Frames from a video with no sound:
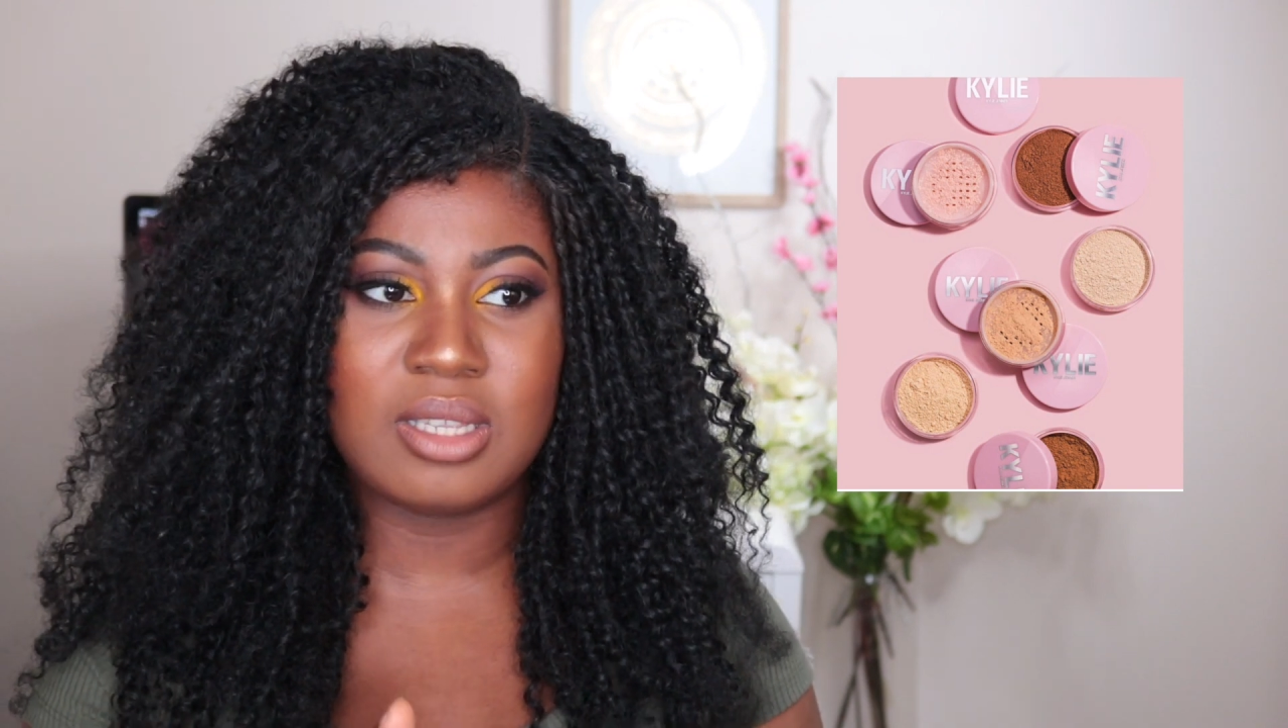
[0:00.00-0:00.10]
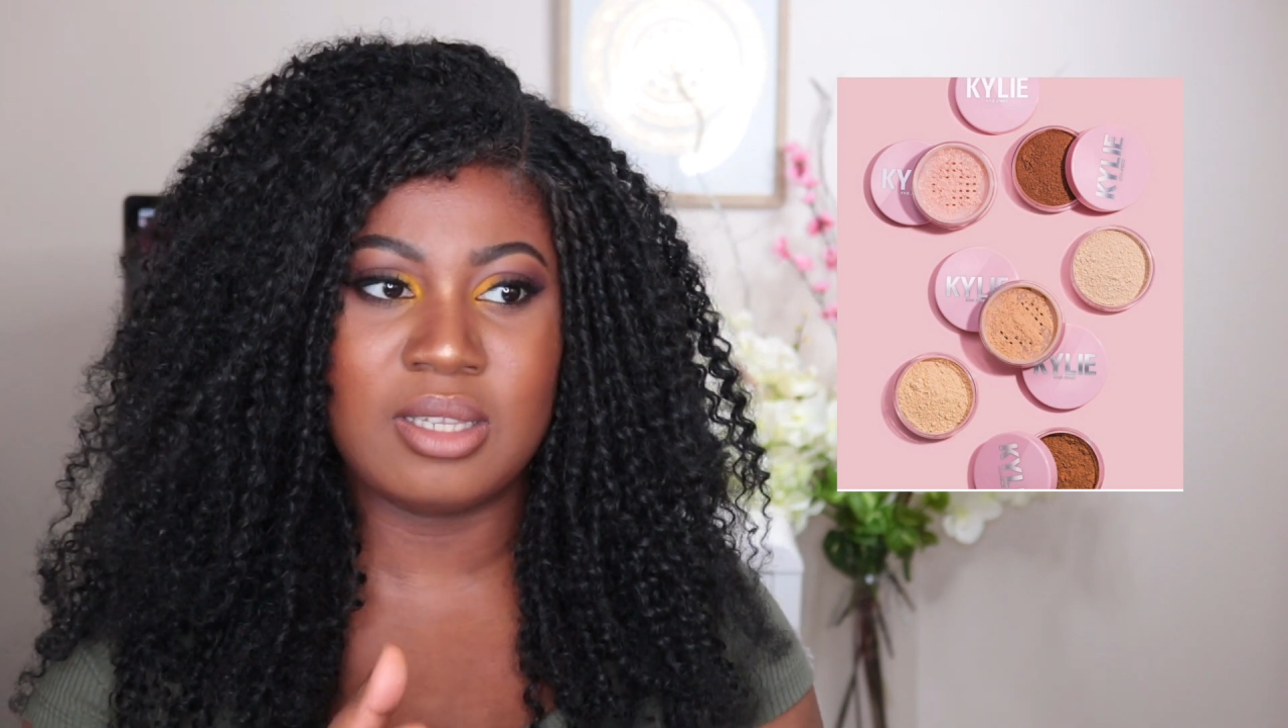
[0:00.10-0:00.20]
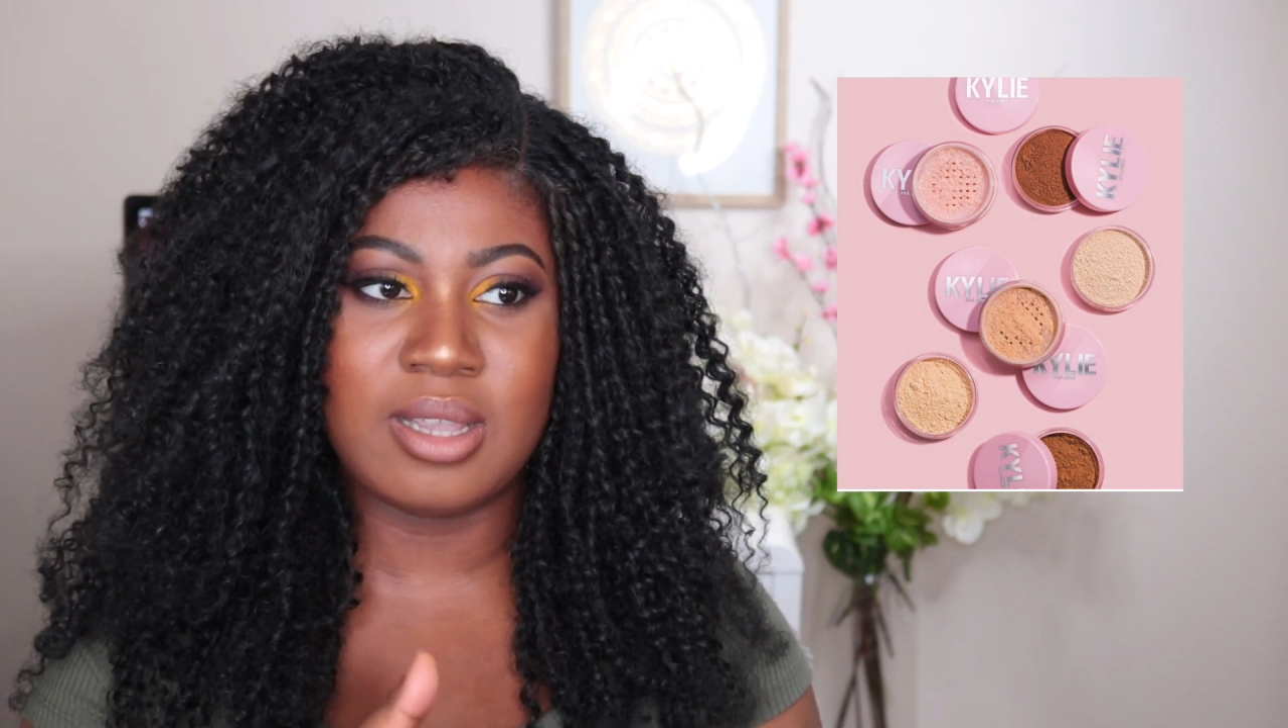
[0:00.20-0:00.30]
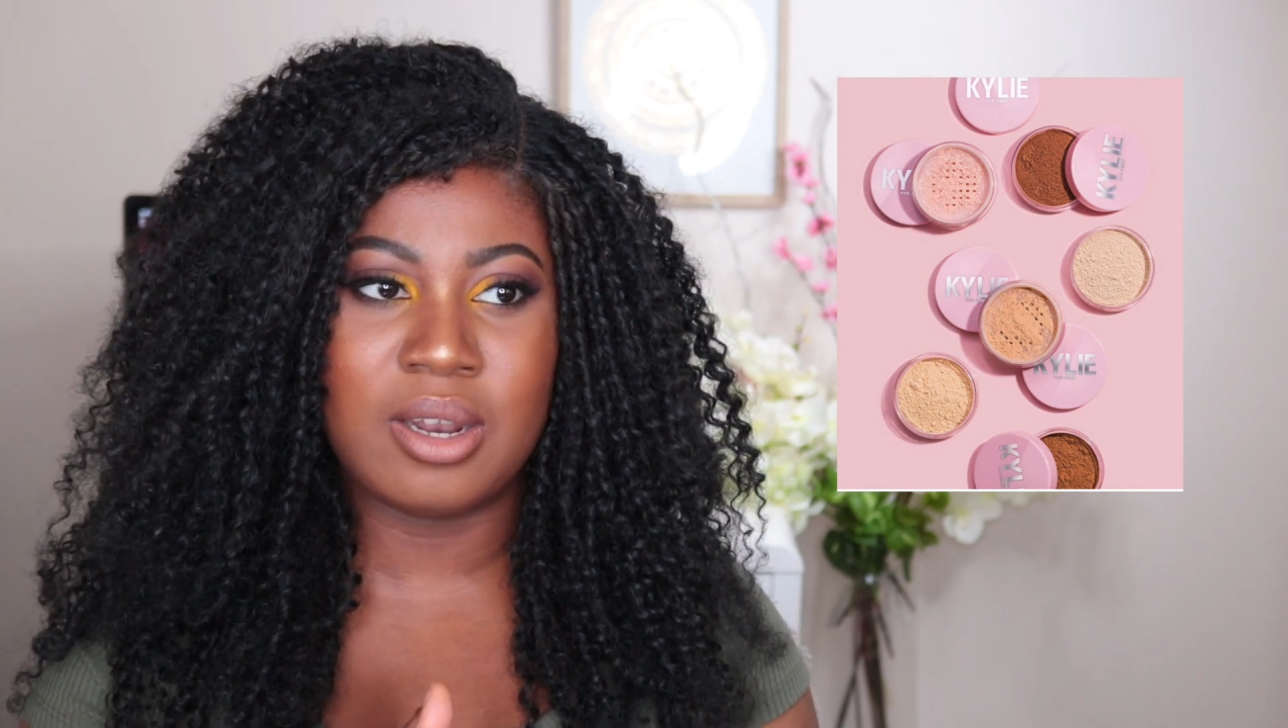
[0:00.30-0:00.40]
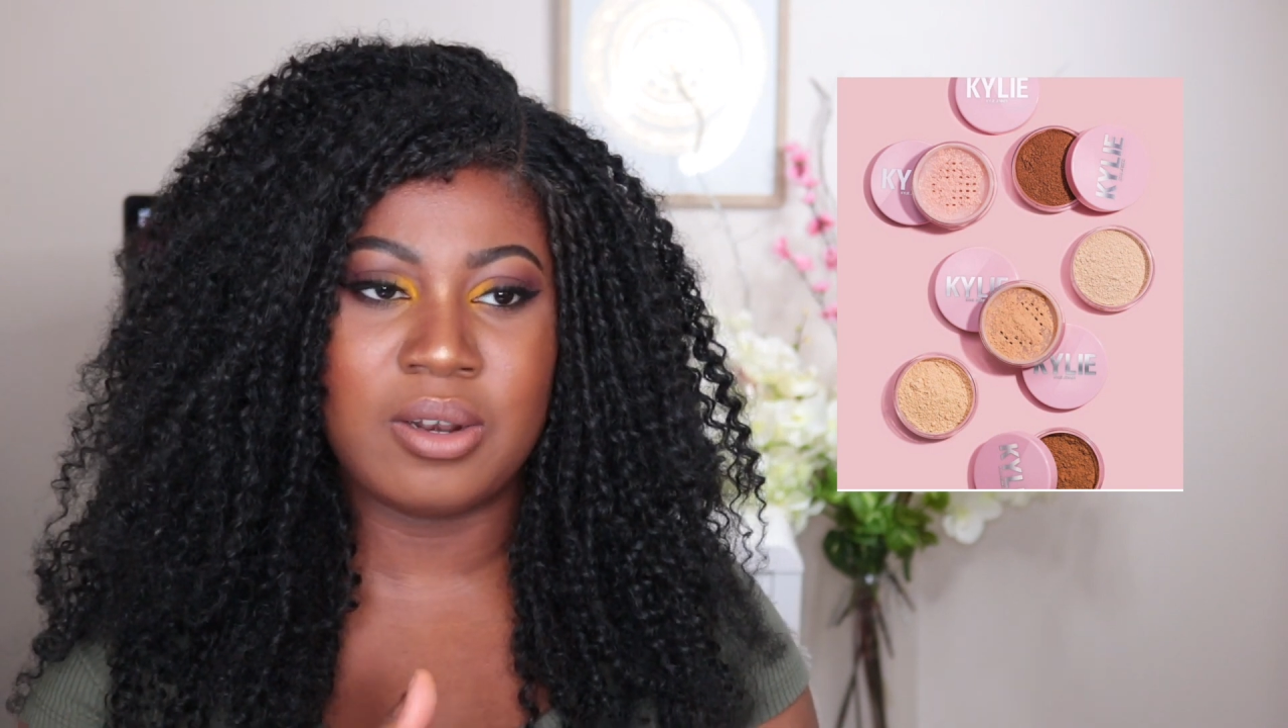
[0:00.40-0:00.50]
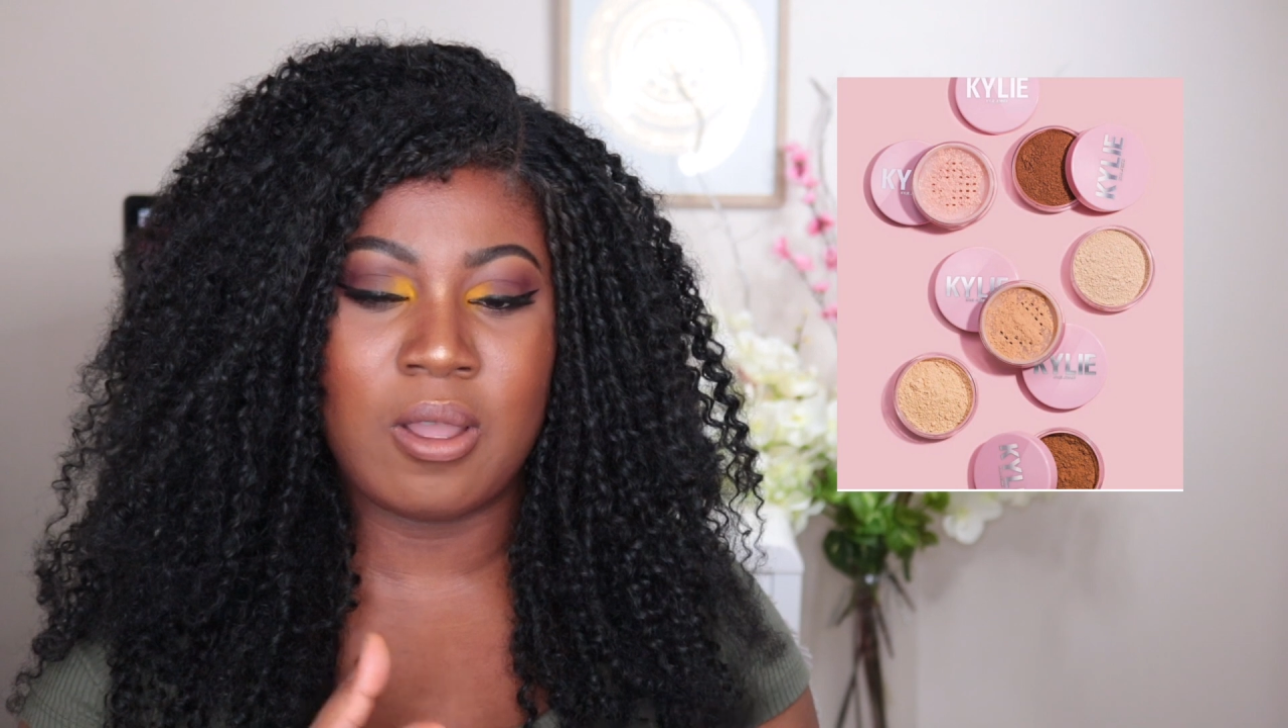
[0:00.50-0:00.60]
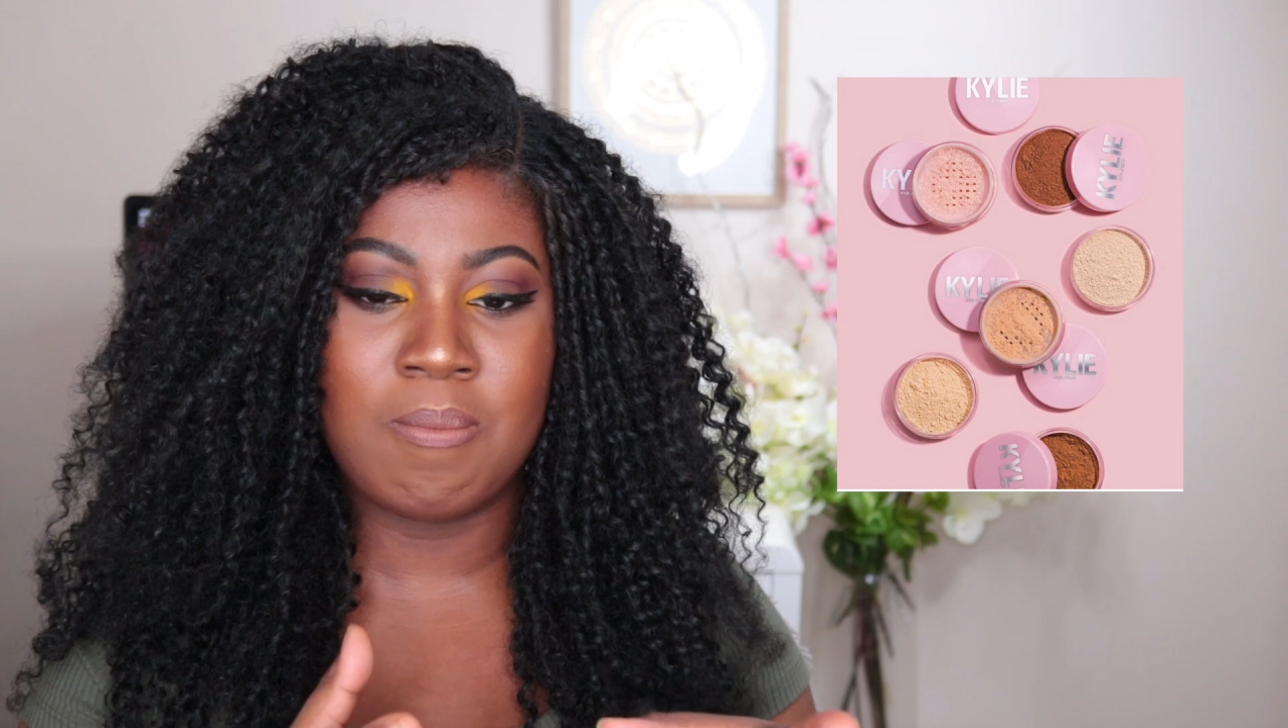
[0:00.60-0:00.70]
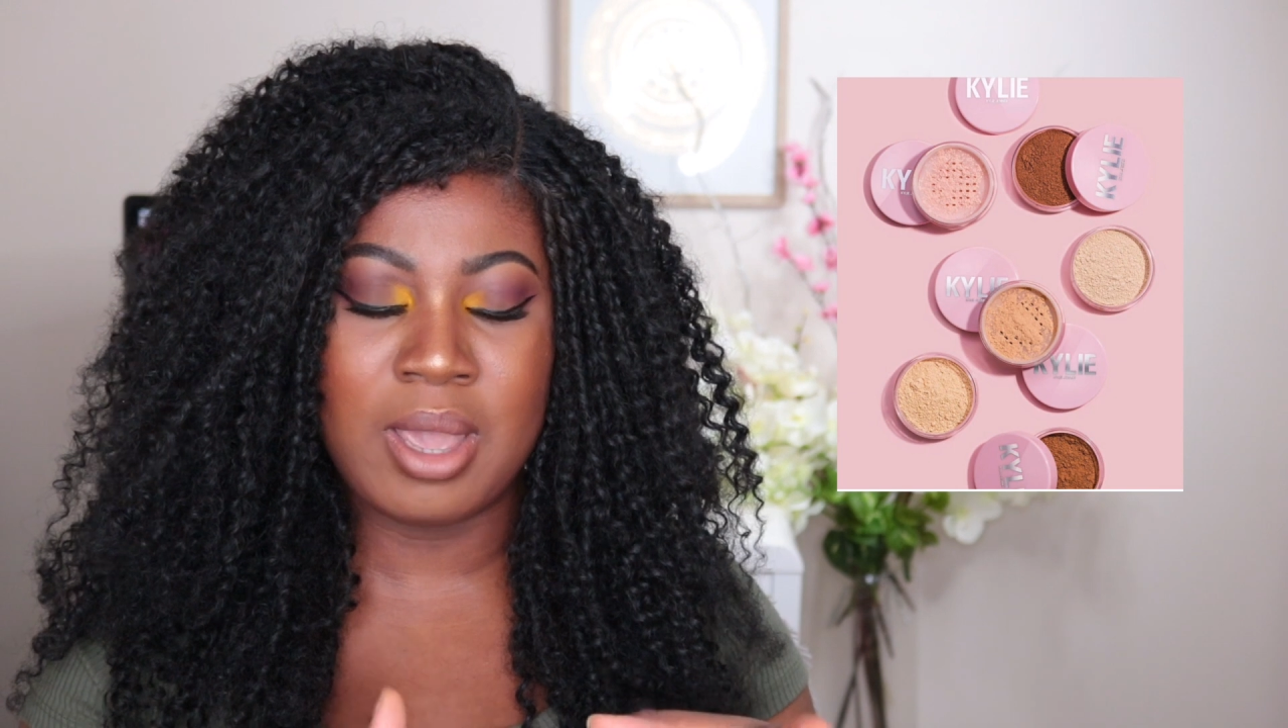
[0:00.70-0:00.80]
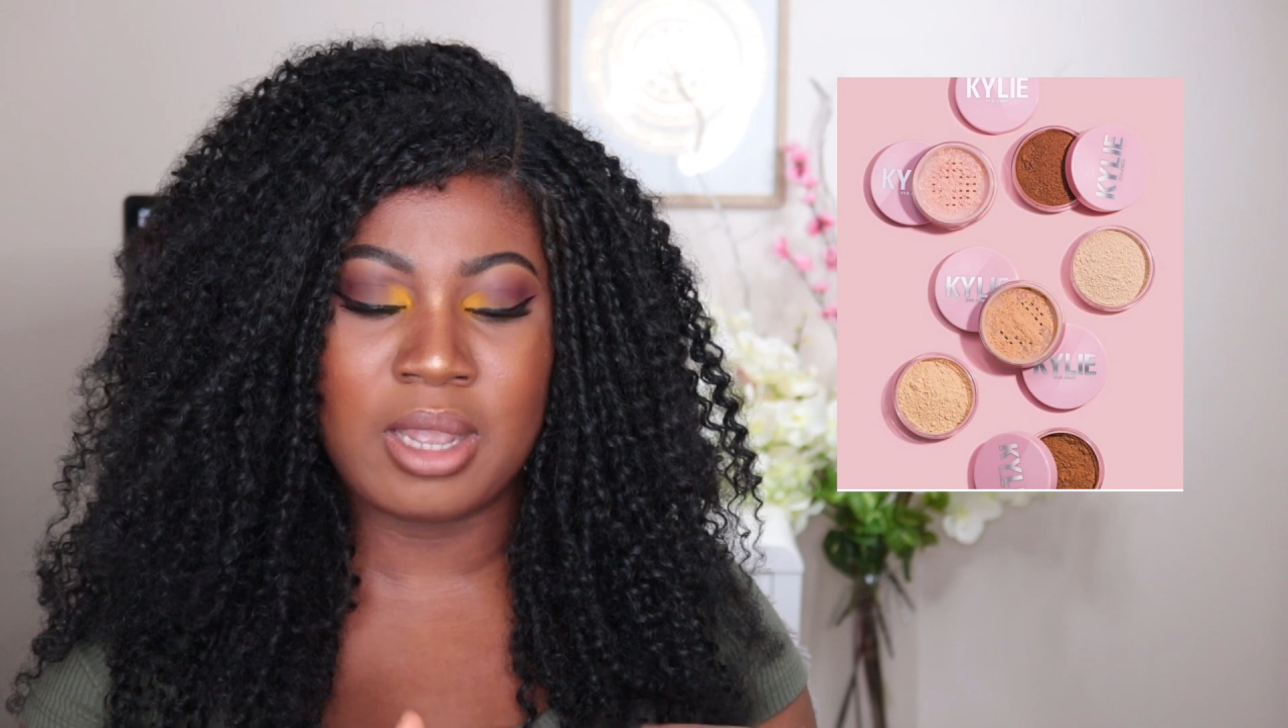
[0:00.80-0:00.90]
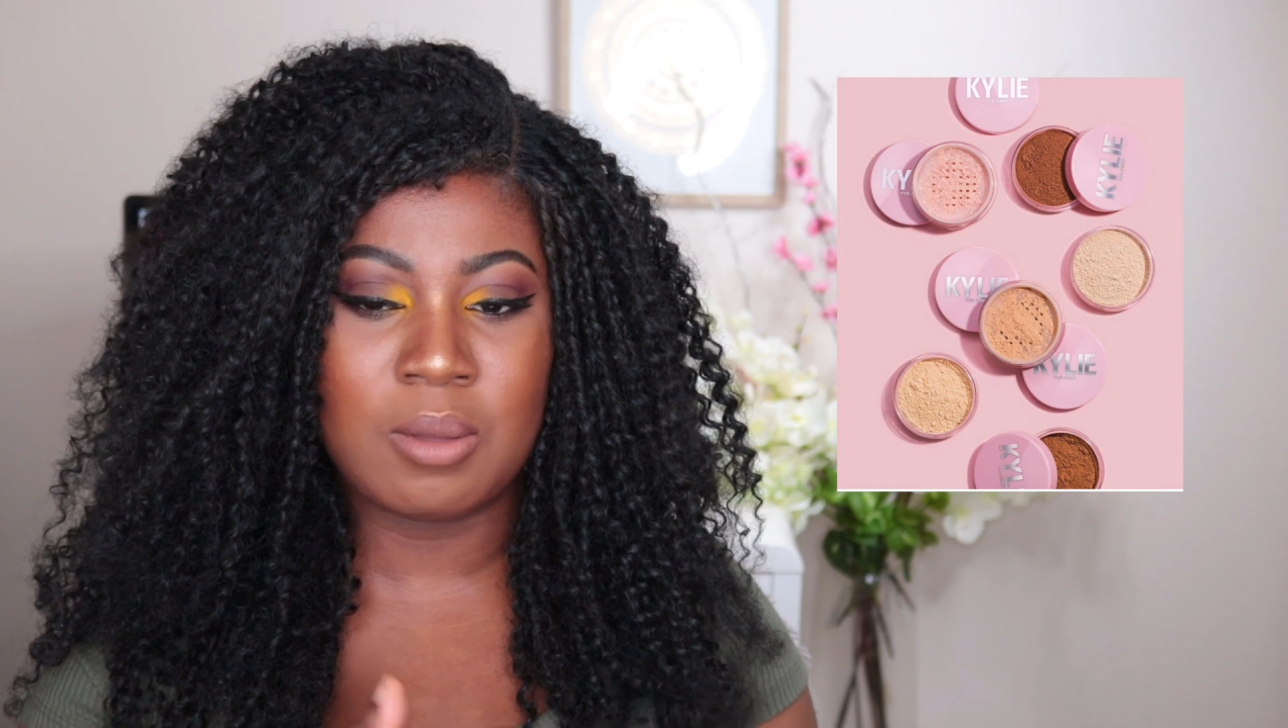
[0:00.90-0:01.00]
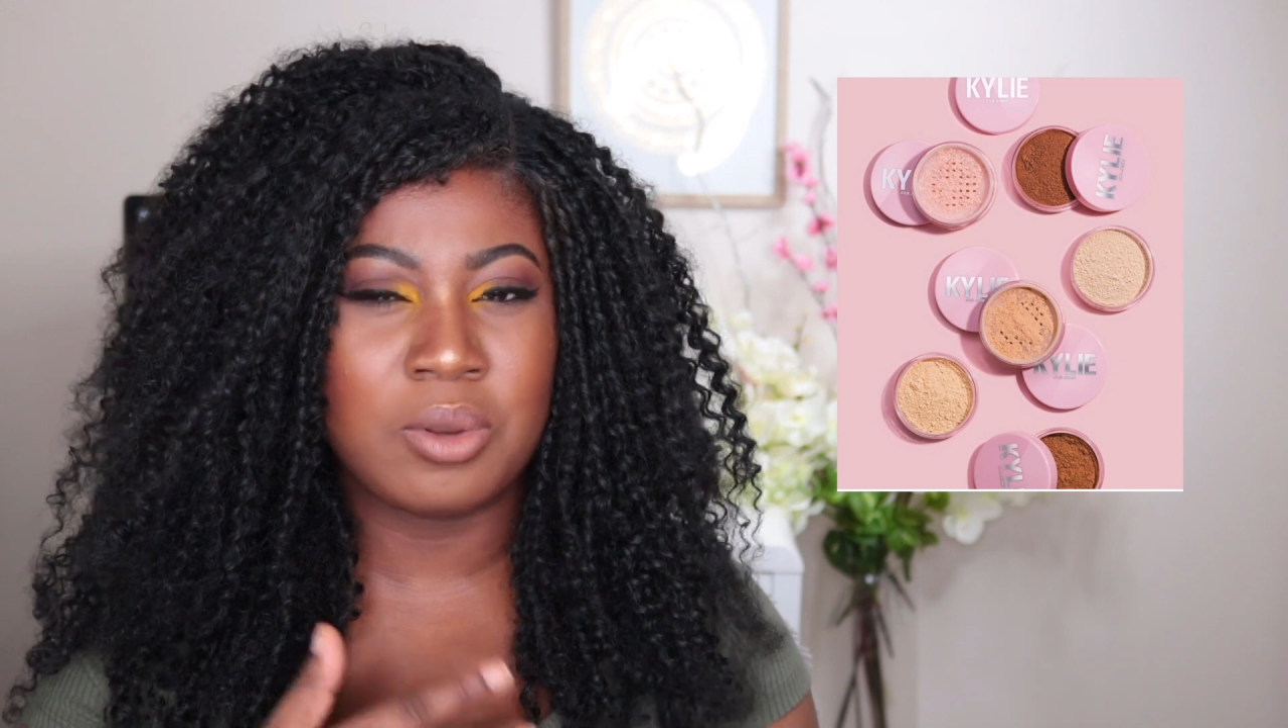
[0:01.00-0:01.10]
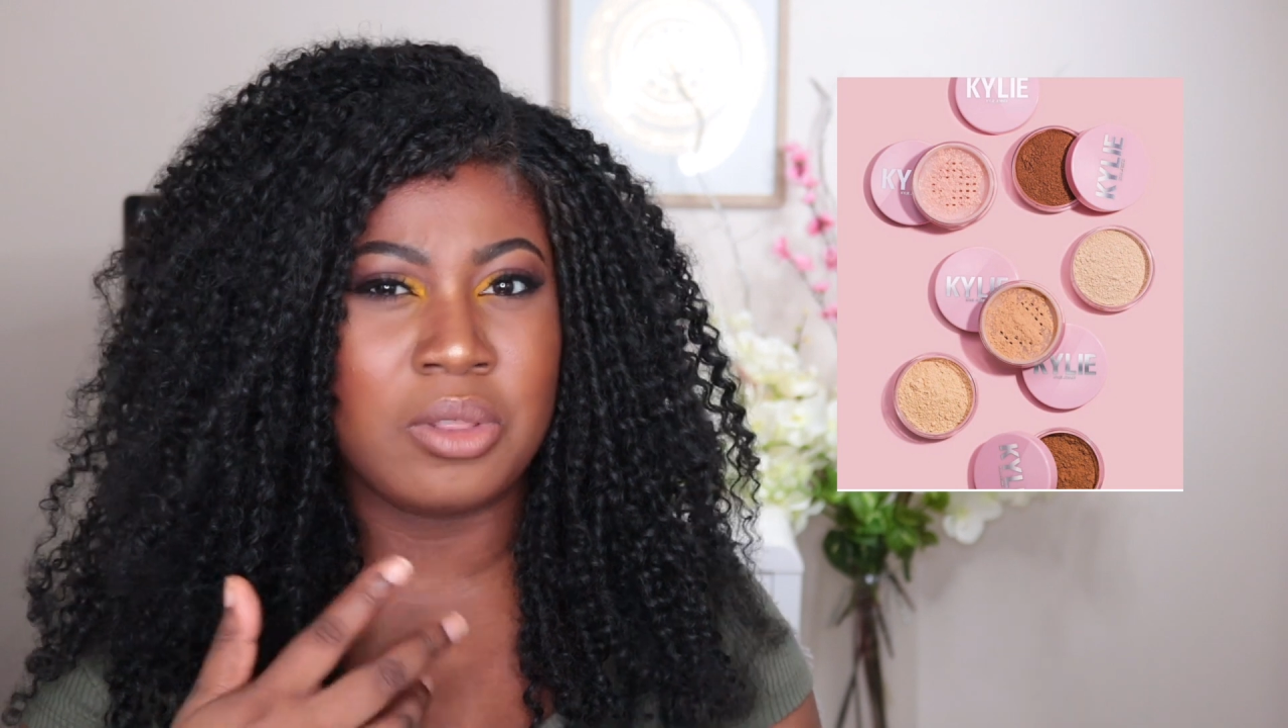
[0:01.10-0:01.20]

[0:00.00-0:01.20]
started her makeup,